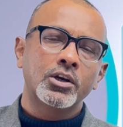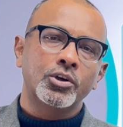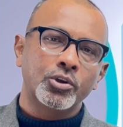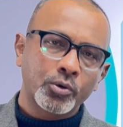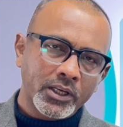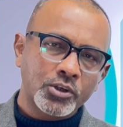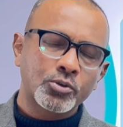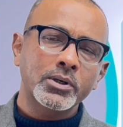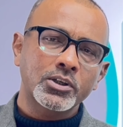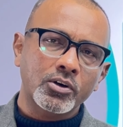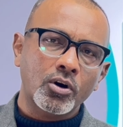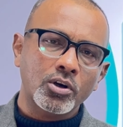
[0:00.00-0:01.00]
you can do
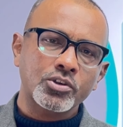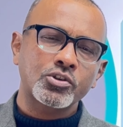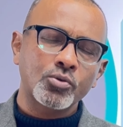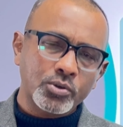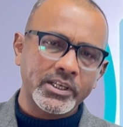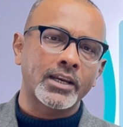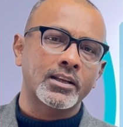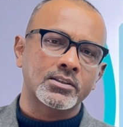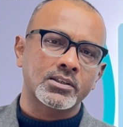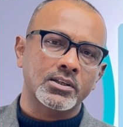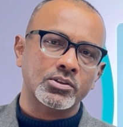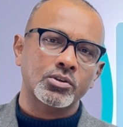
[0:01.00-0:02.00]
it across two
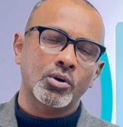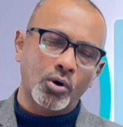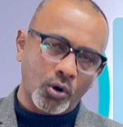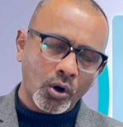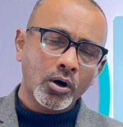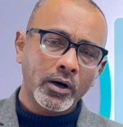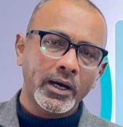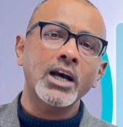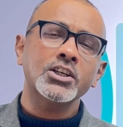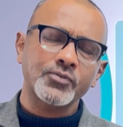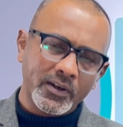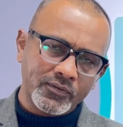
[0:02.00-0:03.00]
sentences, or
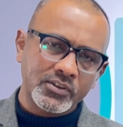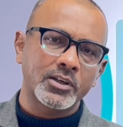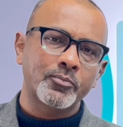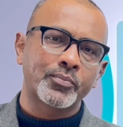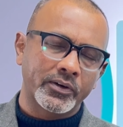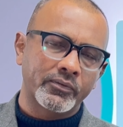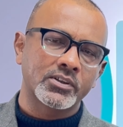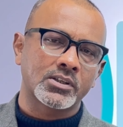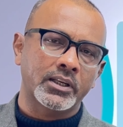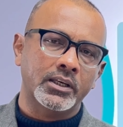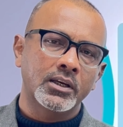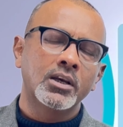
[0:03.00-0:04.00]
as we have seen
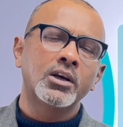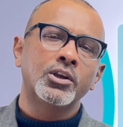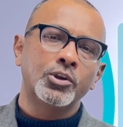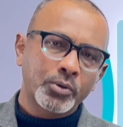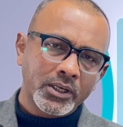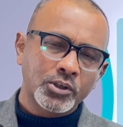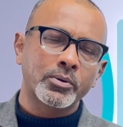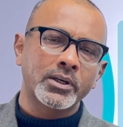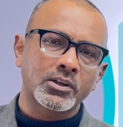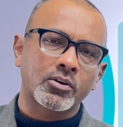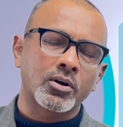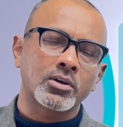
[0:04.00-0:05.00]
previously, you can do
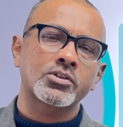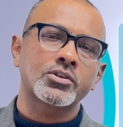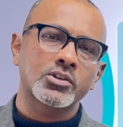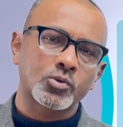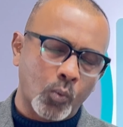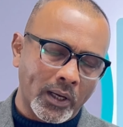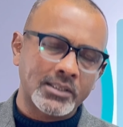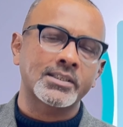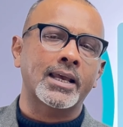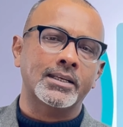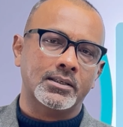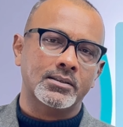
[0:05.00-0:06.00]
it across just one
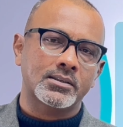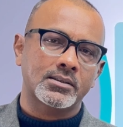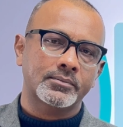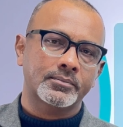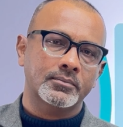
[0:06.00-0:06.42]
sentence.